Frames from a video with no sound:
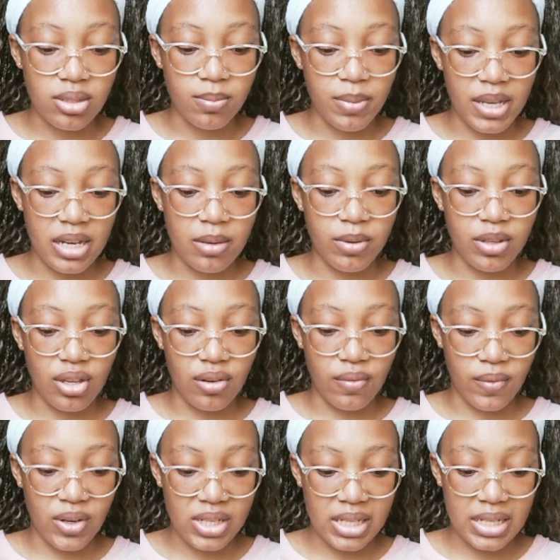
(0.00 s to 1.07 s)
opinion about the
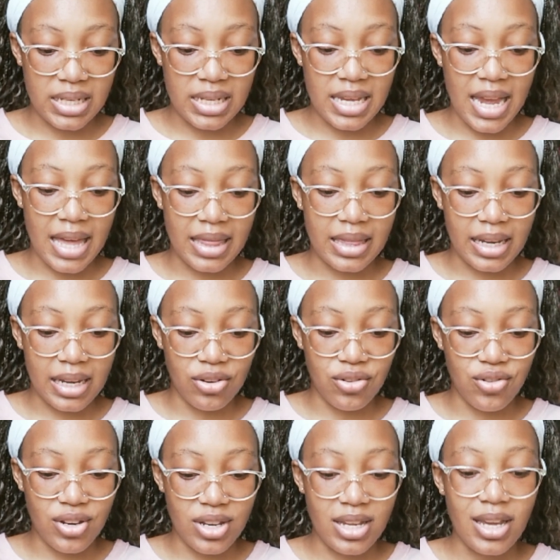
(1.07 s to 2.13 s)
university and the
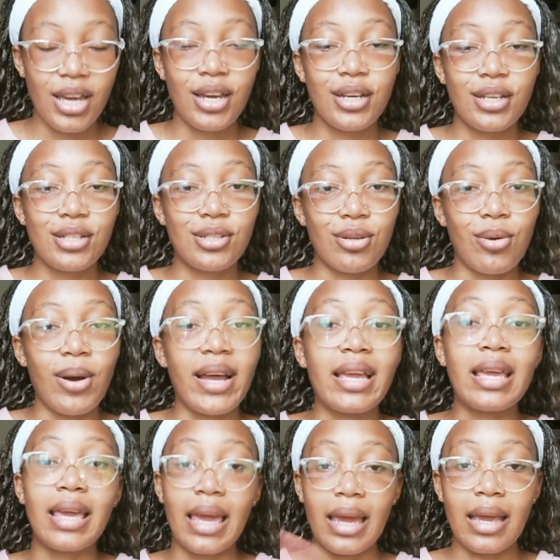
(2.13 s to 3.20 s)
country? So
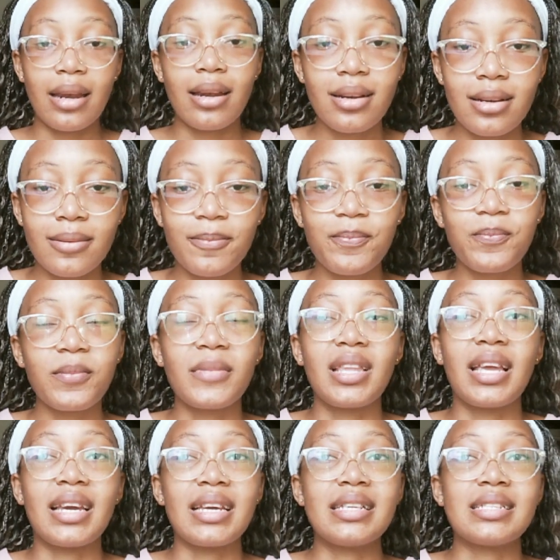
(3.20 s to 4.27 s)
again,
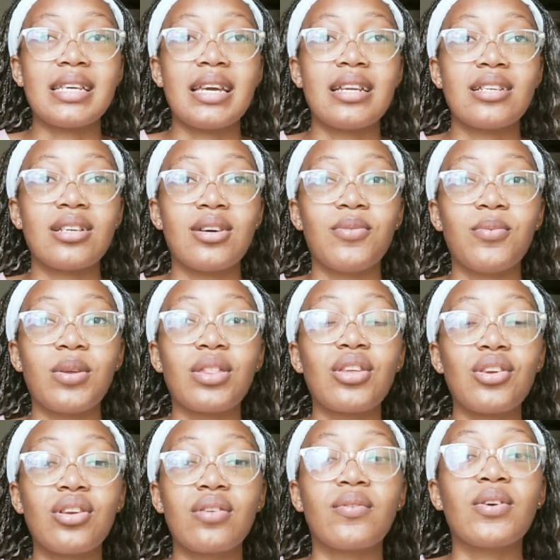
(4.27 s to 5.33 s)
like I said, with
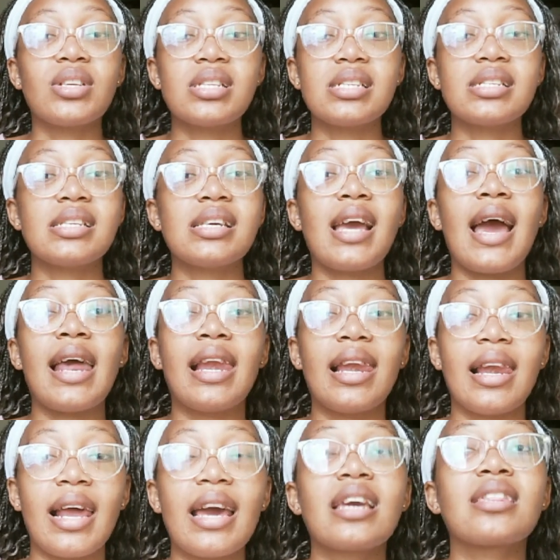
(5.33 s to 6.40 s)
the university, I
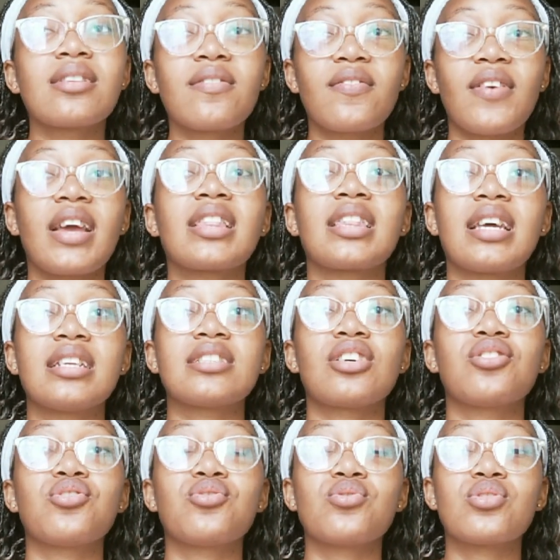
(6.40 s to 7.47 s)
like the fact that
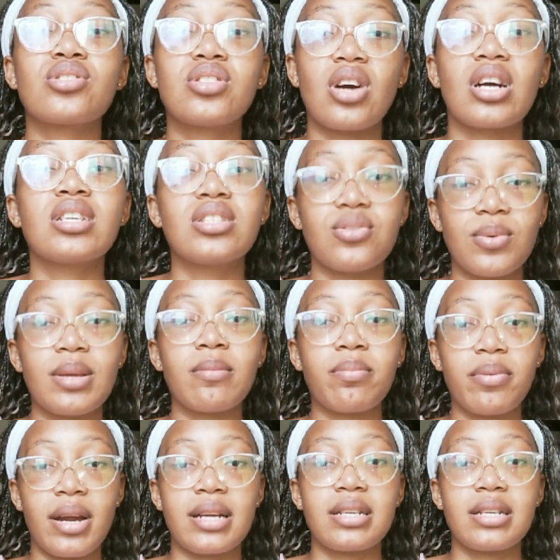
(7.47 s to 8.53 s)
you start doing
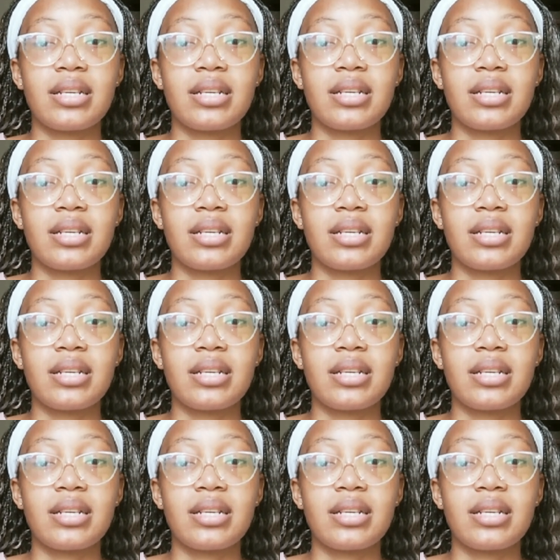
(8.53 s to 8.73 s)
practice